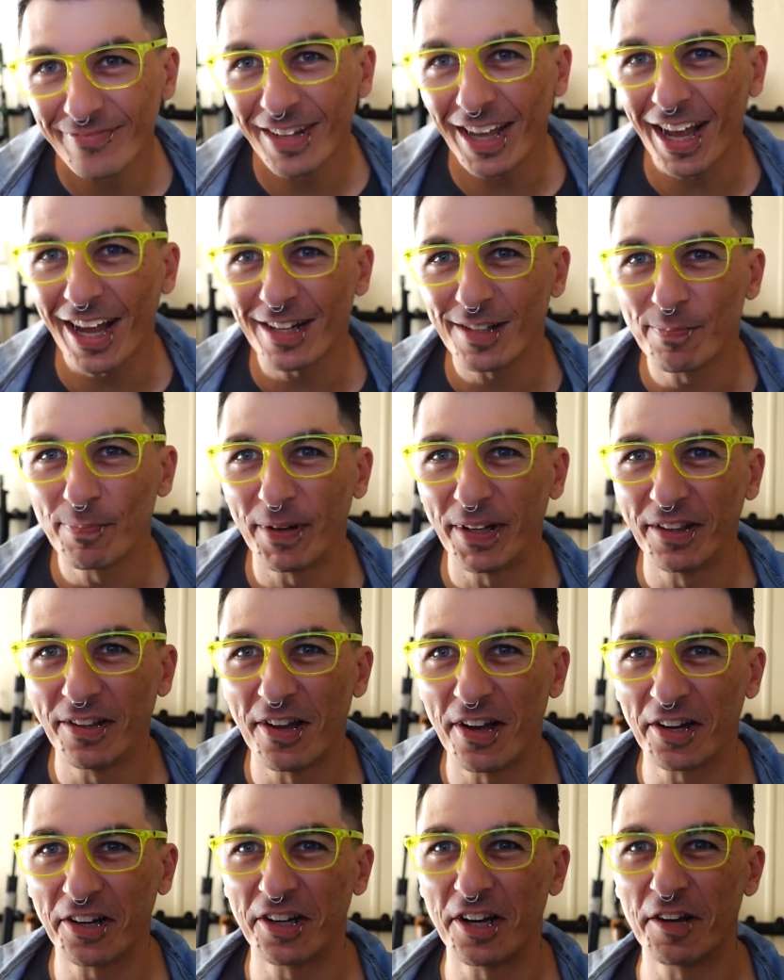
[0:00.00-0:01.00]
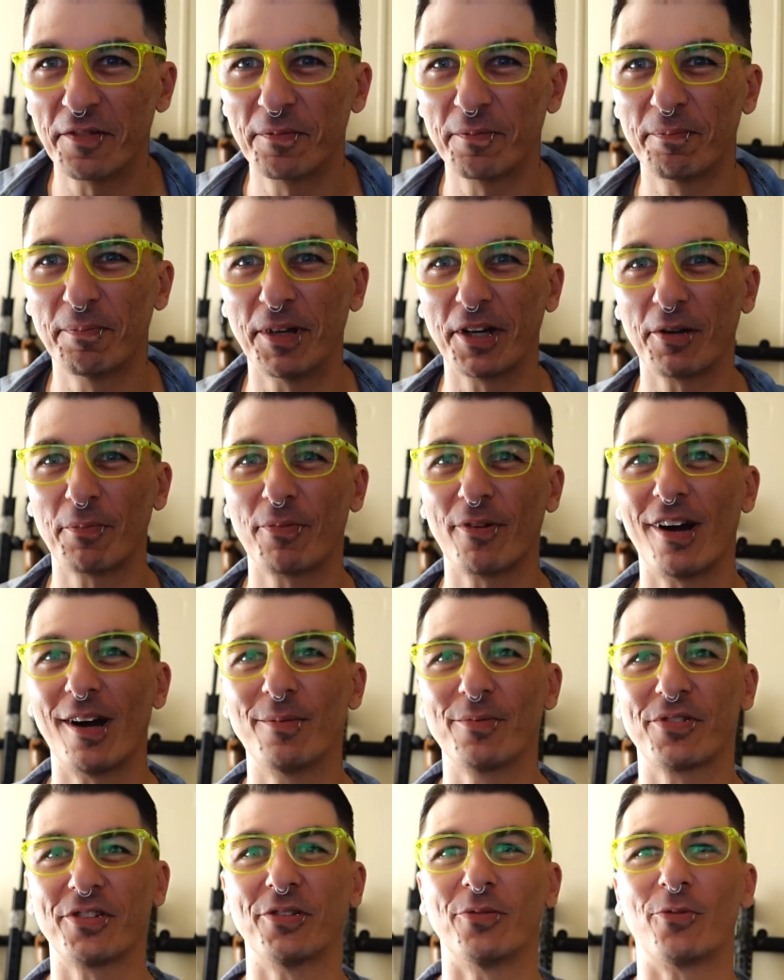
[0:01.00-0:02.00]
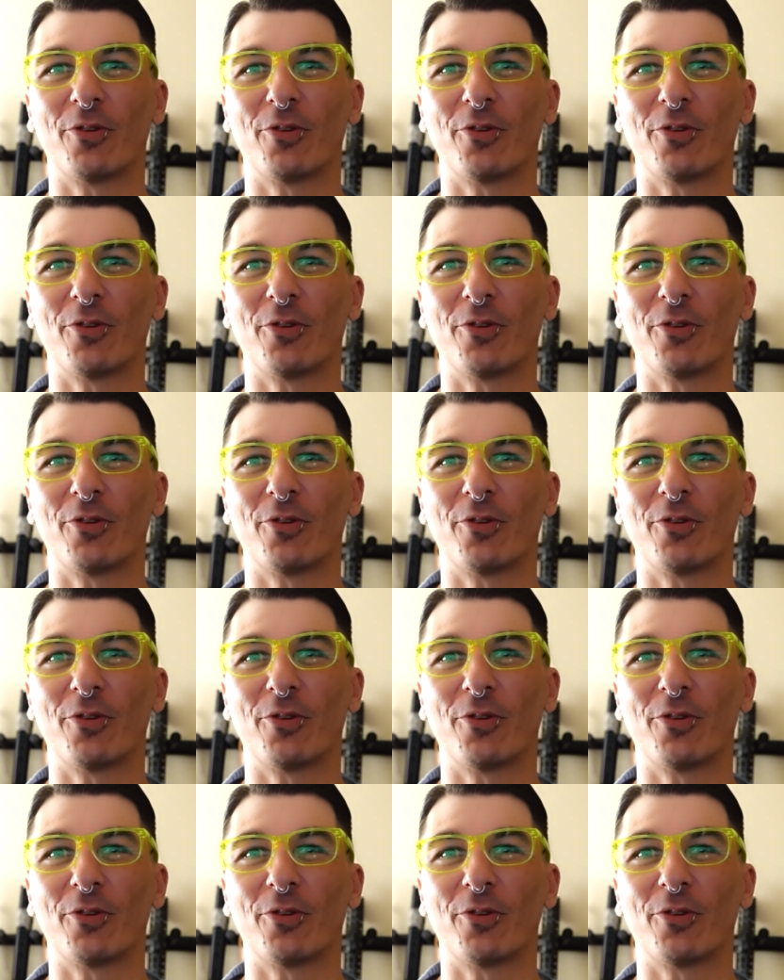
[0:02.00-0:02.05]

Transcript: It's been long enough. Bigger problems in the